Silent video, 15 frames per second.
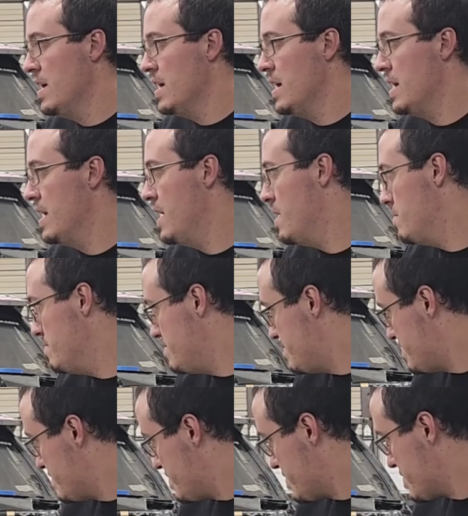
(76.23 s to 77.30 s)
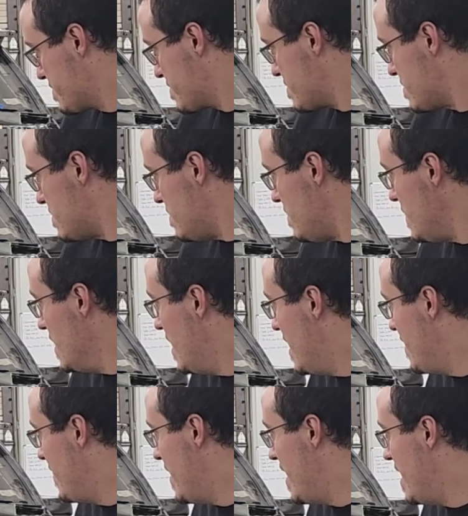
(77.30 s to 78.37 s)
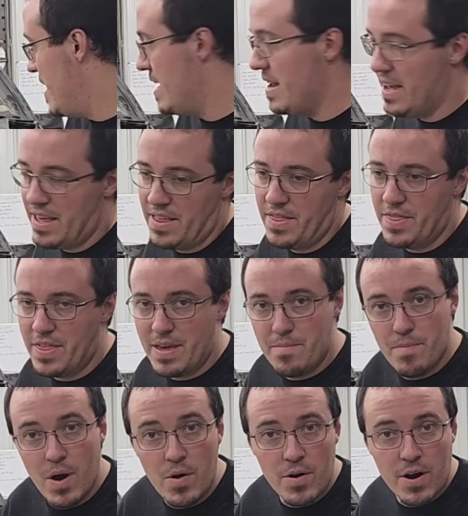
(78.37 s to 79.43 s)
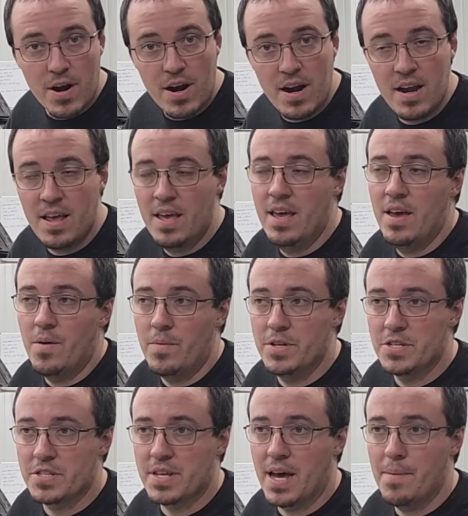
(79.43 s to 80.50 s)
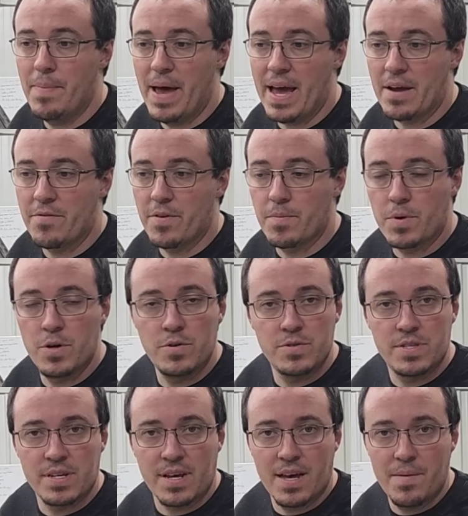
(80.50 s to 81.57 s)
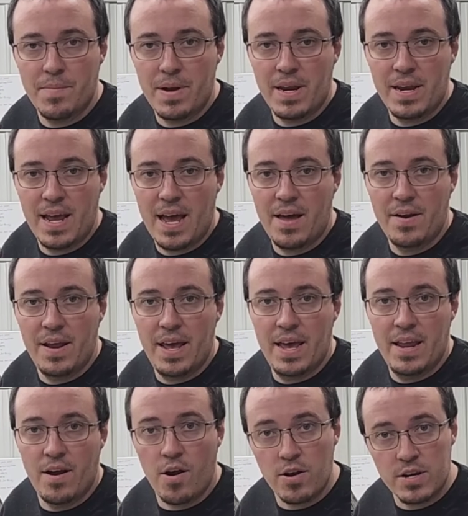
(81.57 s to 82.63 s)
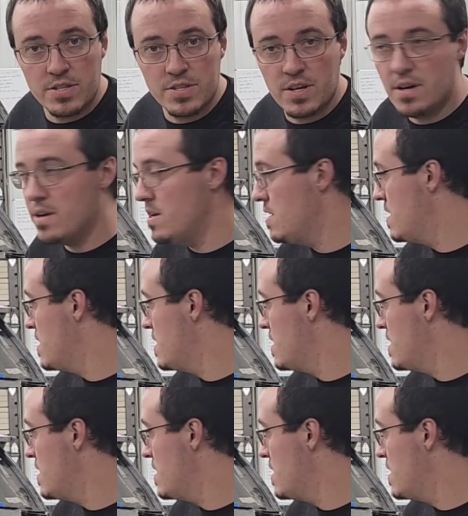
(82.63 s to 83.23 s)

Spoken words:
And then the motor, we just got back from KUNTZ and Company down in Arkansas.